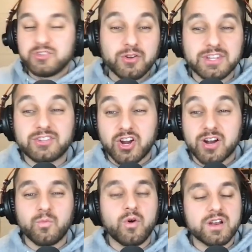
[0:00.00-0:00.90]
you know what the
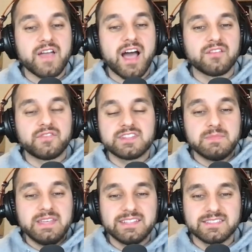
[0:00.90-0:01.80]
term Water for Elephants
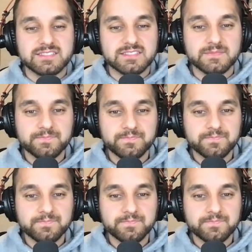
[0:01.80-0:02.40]
means?